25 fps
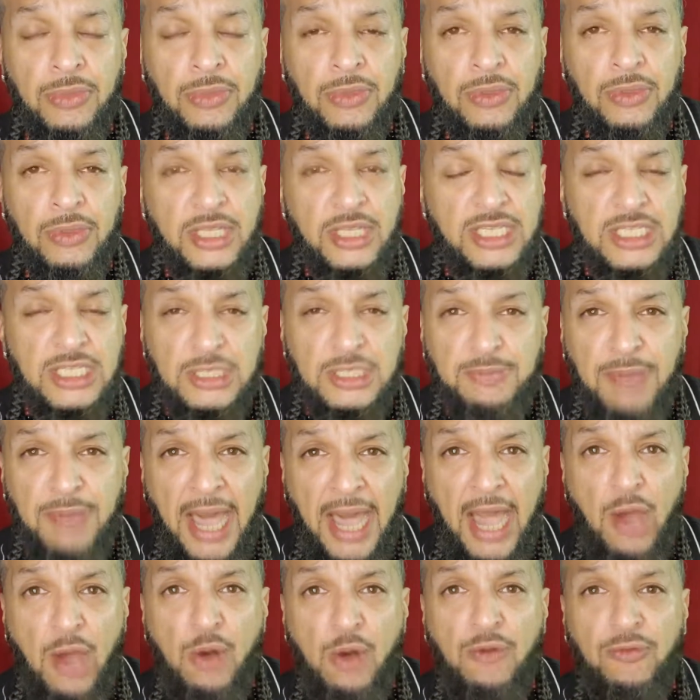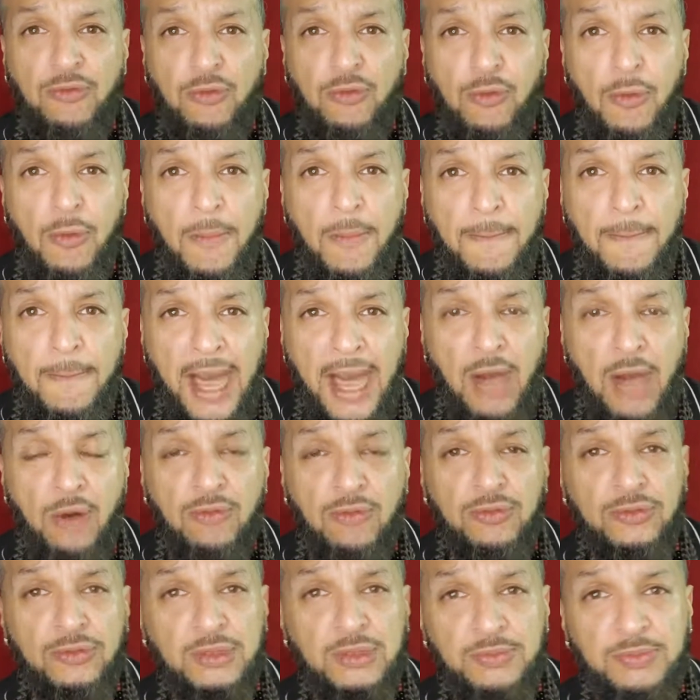This is powerful,
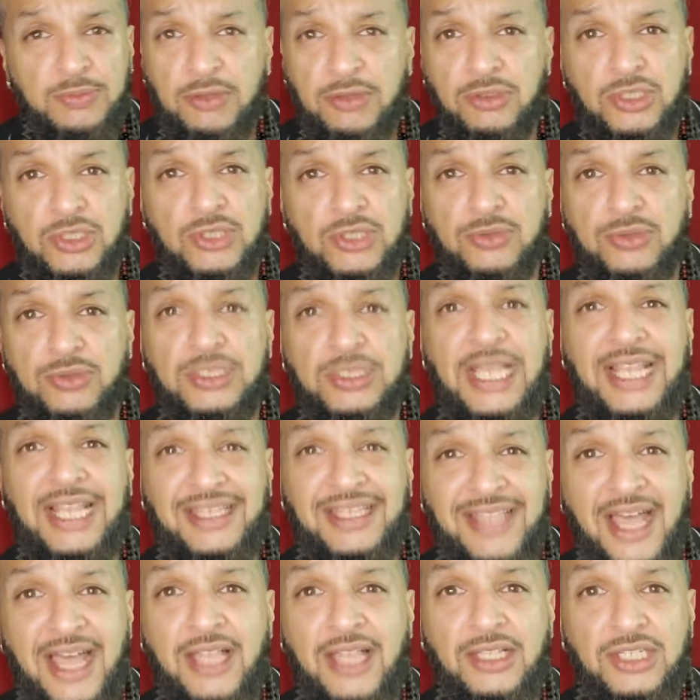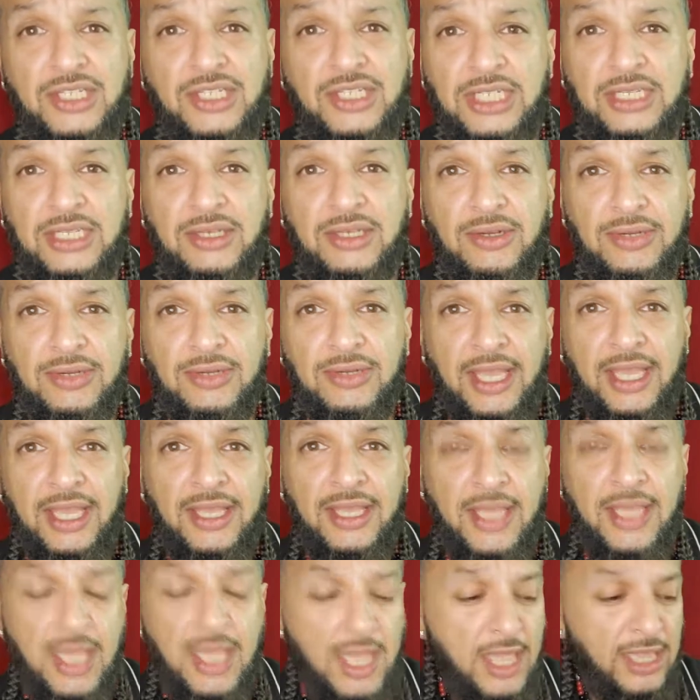powerful spiritual technology,
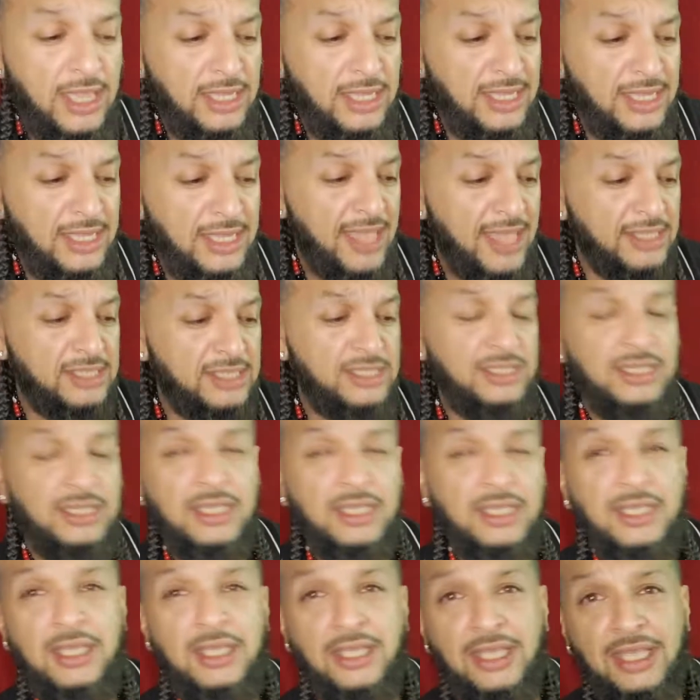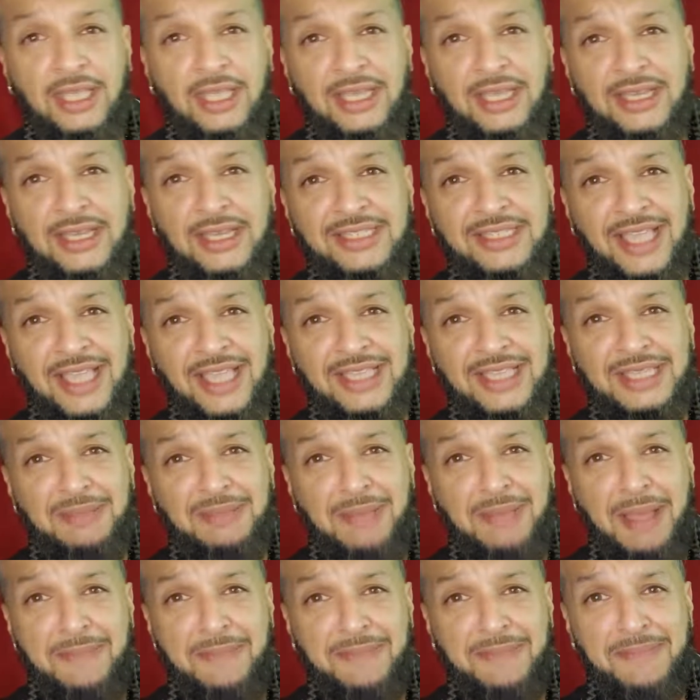okay? Yes, in this case,
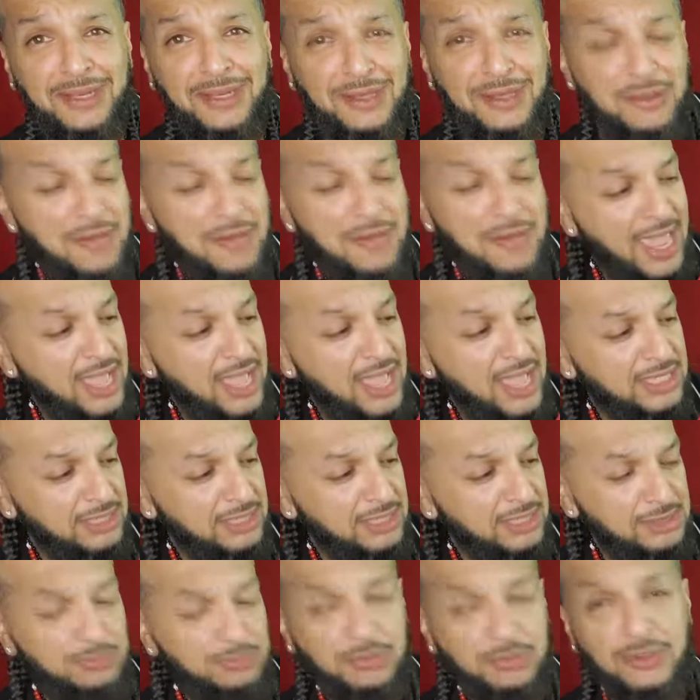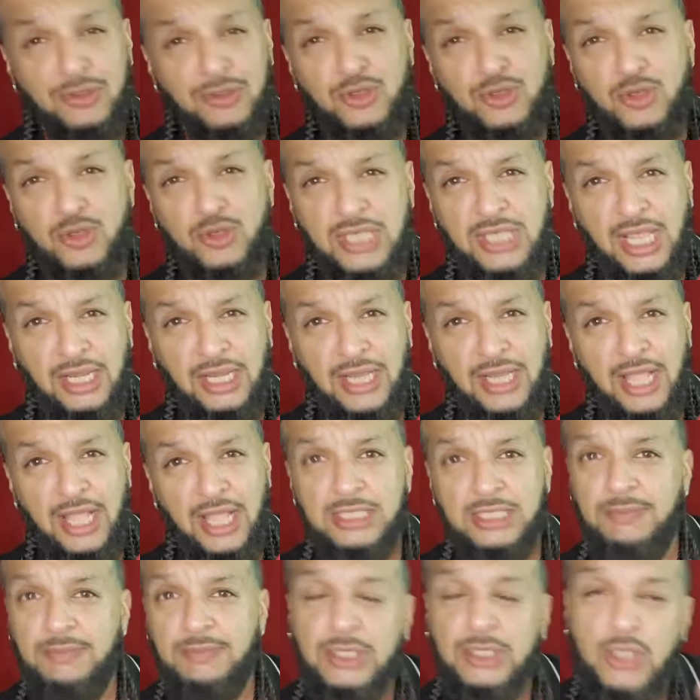it might be a little handsome spiritual
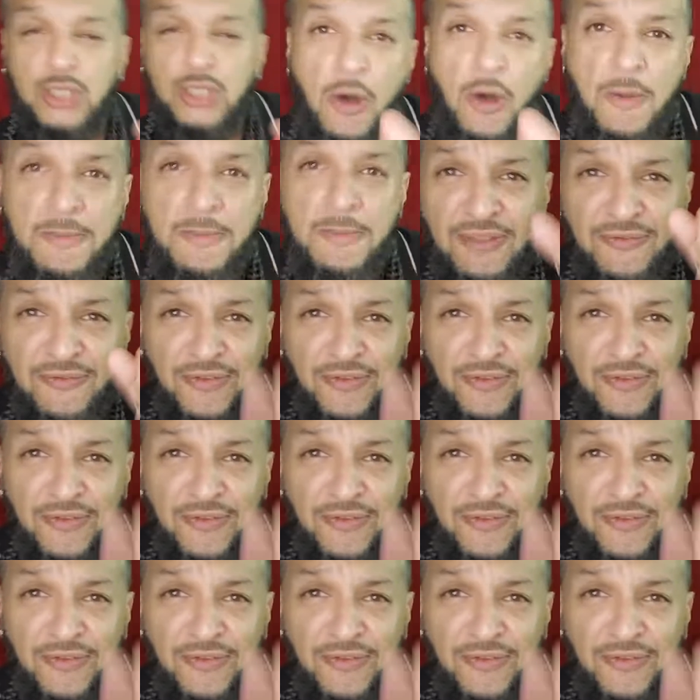technology, but don't be